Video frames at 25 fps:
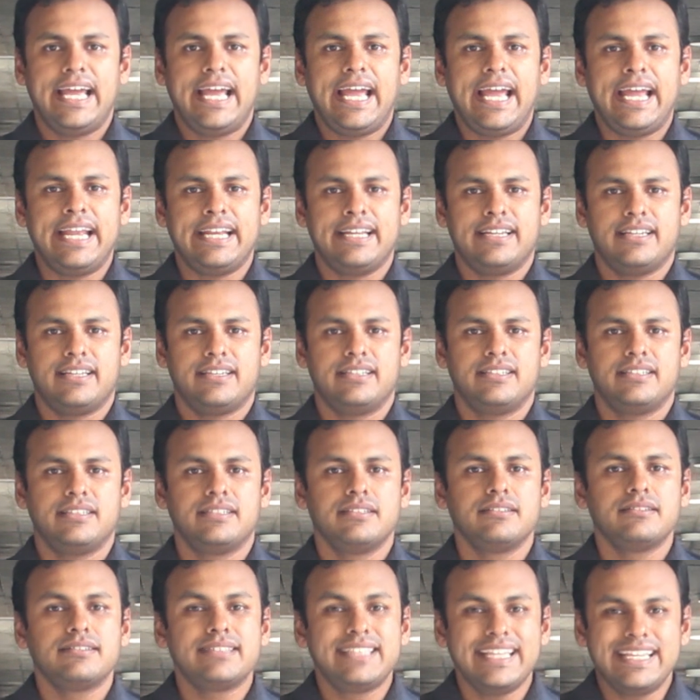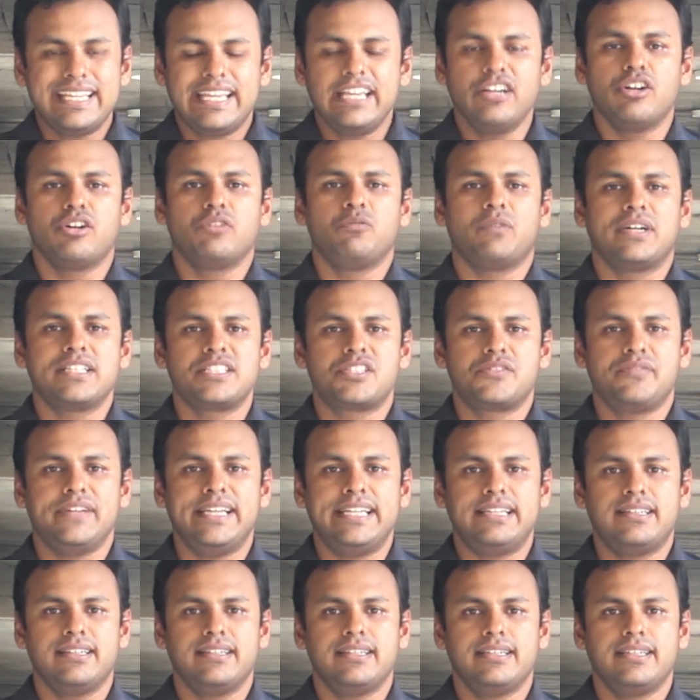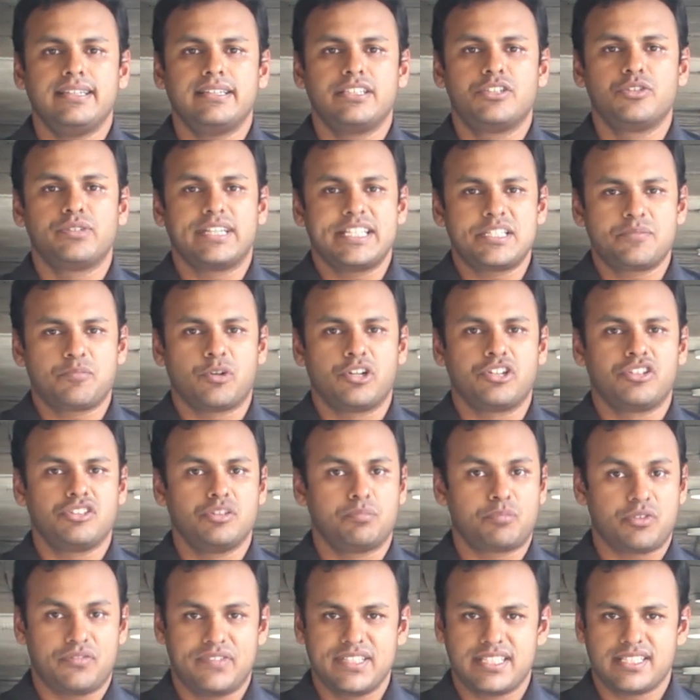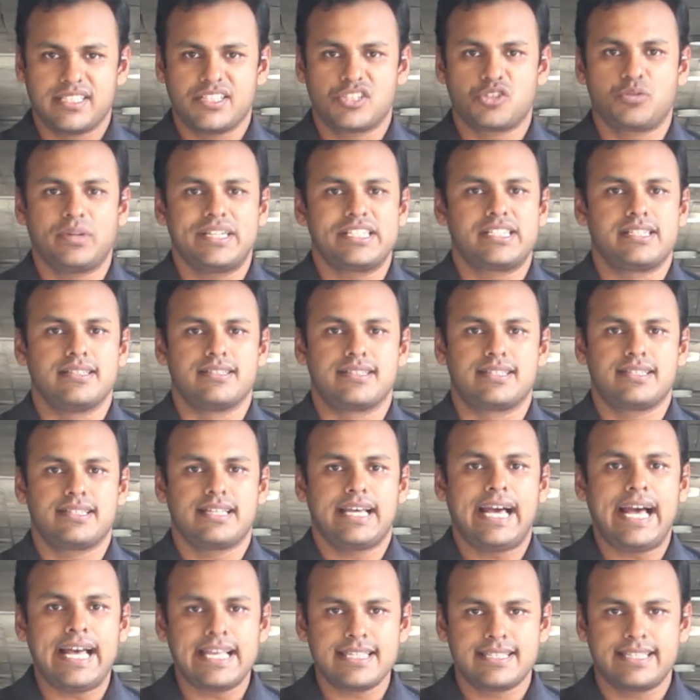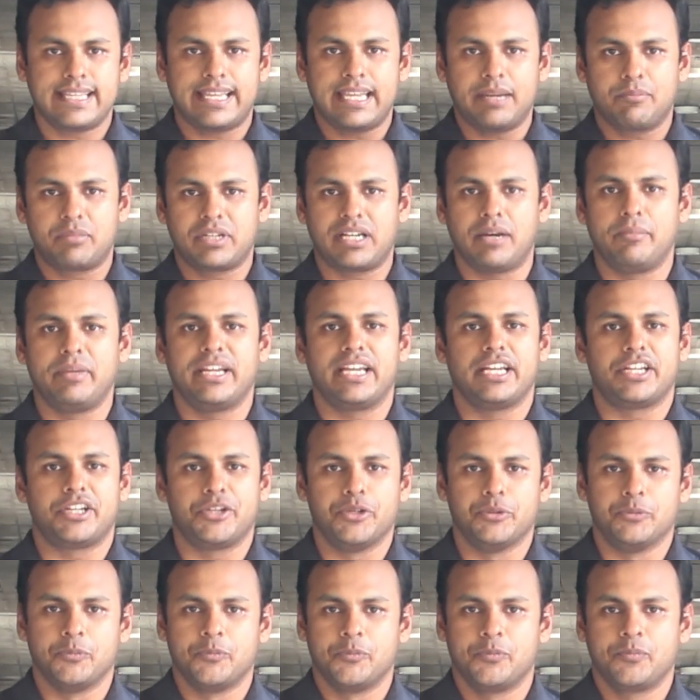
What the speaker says: and thinking on one's feet to respond to the professor's questions as they kept coming at you.